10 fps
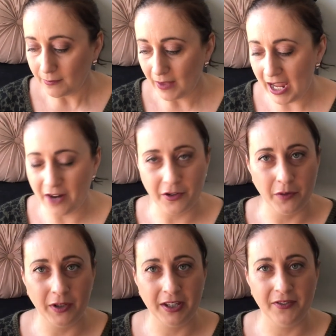and I've got
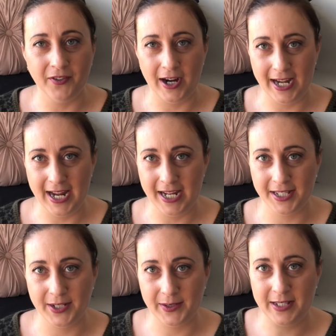really fine hair,
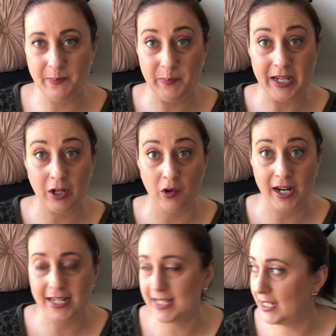so it's a bit
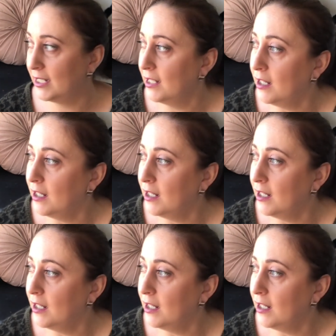crazy.